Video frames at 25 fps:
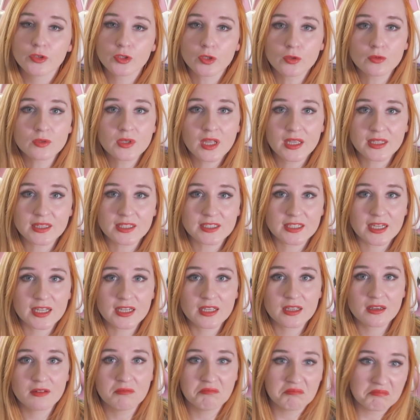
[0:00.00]
you don't like the
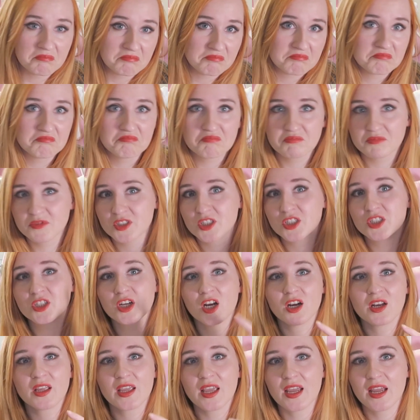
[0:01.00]
deck,
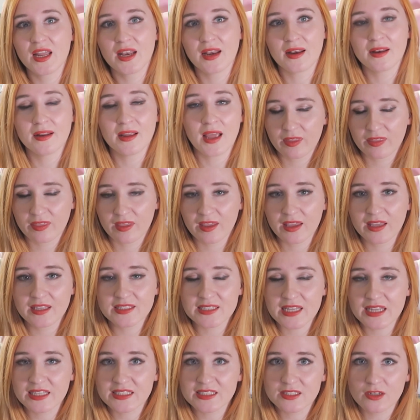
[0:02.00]
start again. The thing
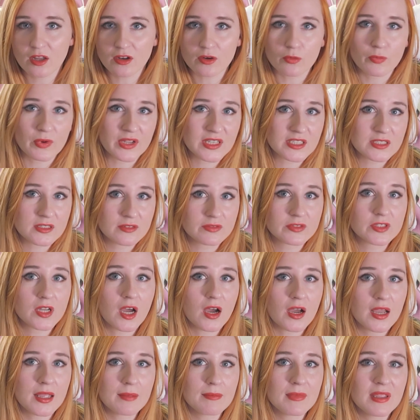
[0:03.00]
is, it's not a waste of
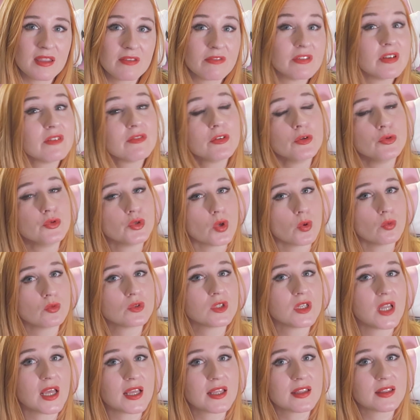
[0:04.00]
time even if you
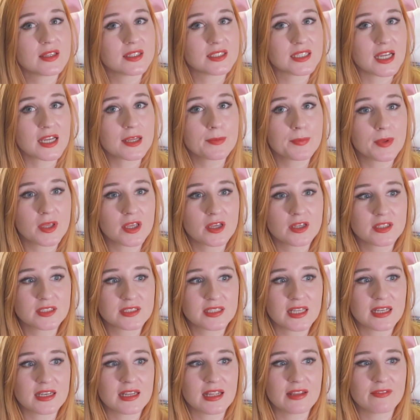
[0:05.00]
don't like the deck, because
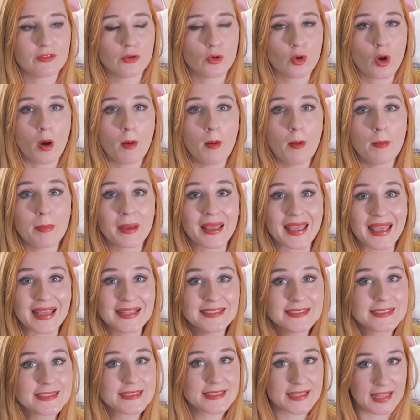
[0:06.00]
then if you come up
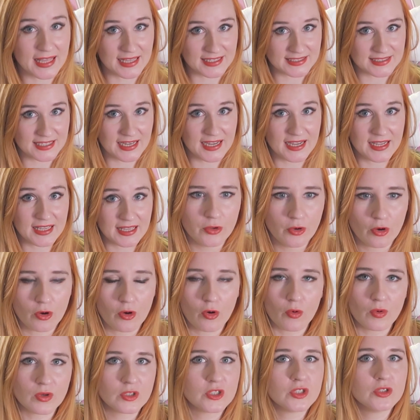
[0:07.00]
against that deck, you're
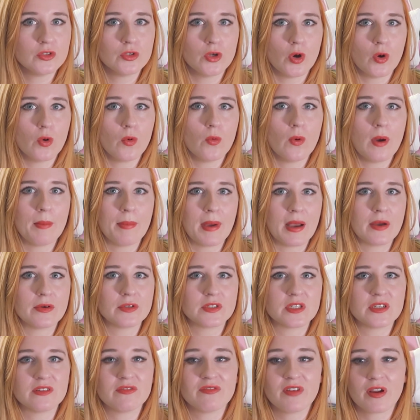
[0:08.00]
going to know
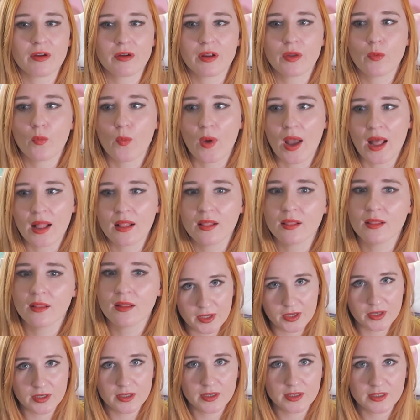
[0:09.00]
about it very well,
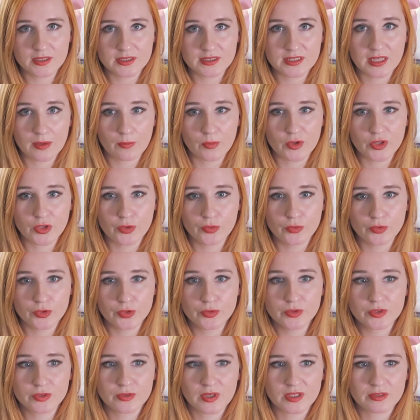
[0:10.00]
because then when you
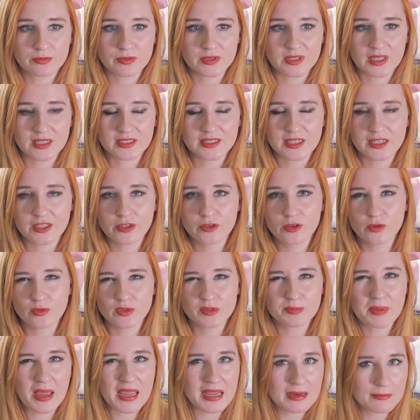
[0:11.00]
do interact with that deck, you know
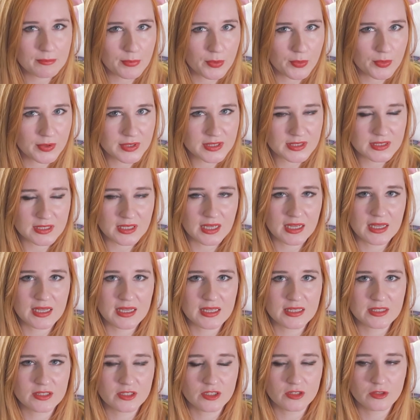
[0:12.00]
its pain points
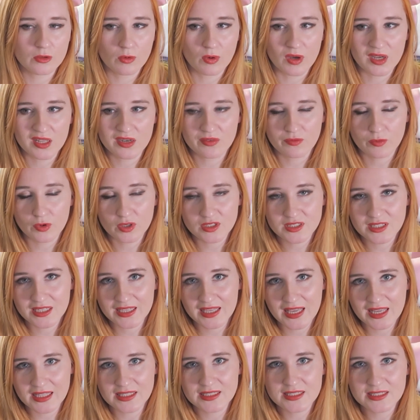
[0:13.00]
and you know what kind of works
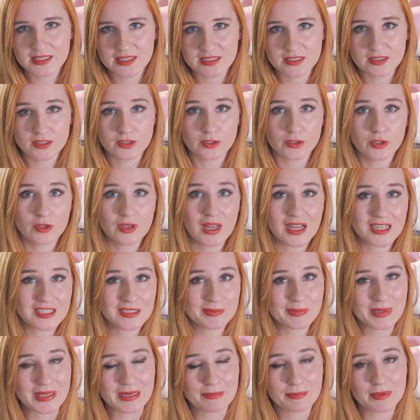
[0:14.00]
against it, so you'll
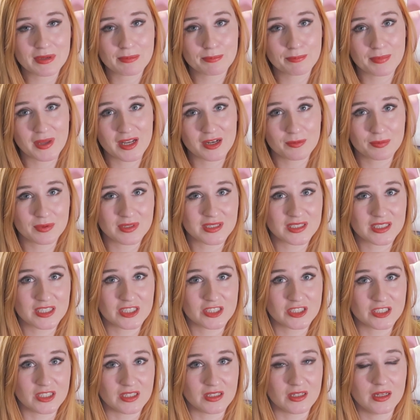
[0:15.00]
actually be in a bit better
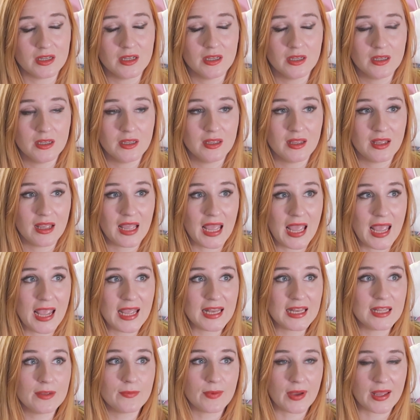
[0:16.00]
position
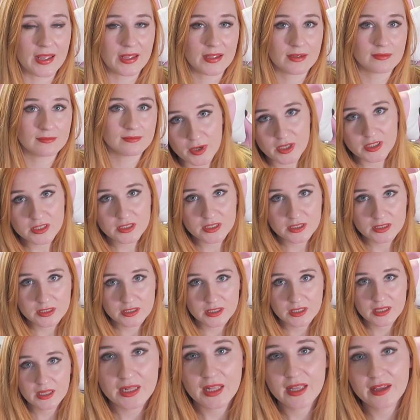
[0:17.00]
anyway. But
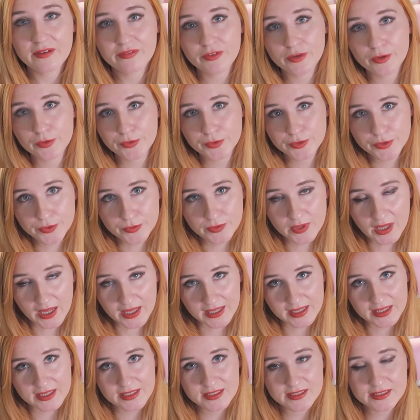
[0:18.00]
if you do
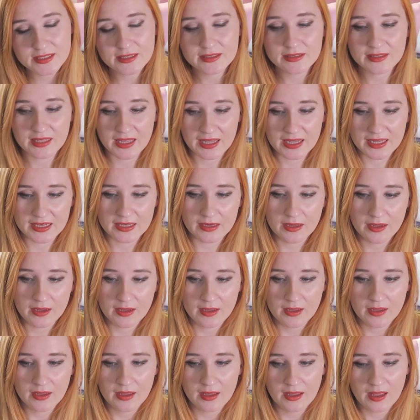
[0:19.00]
like it, then
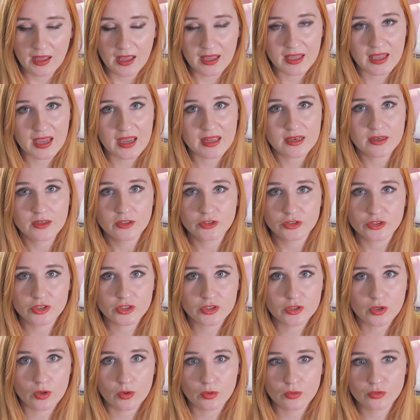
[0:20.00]
again,
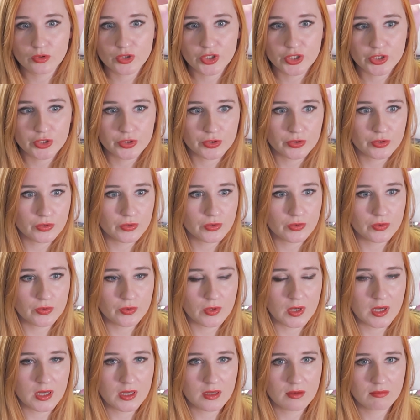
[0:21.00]
just go
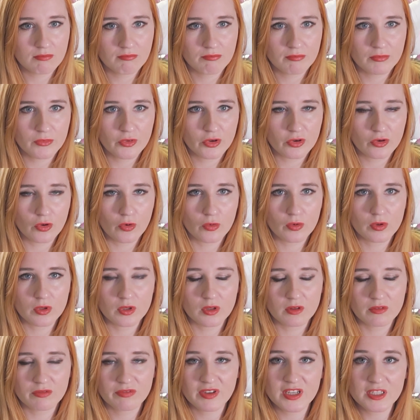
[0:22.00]
to your
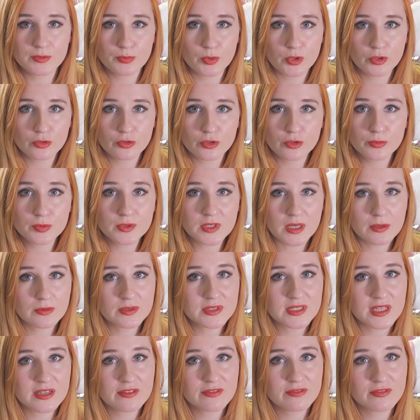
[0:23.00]
local Facebook groups. I
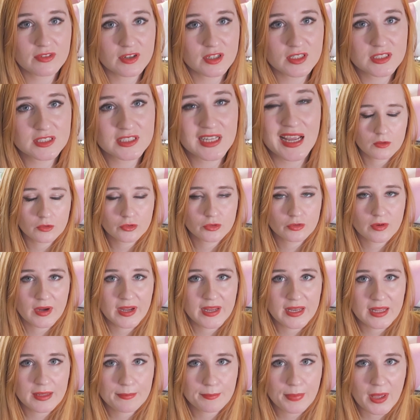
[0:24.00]
would say first,
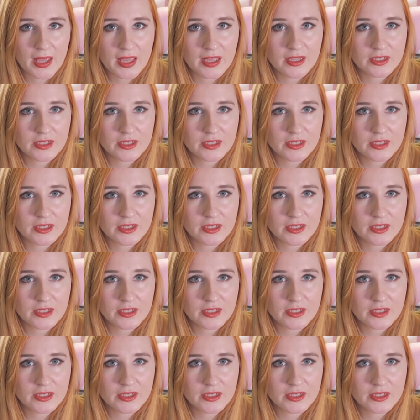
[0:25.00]
trading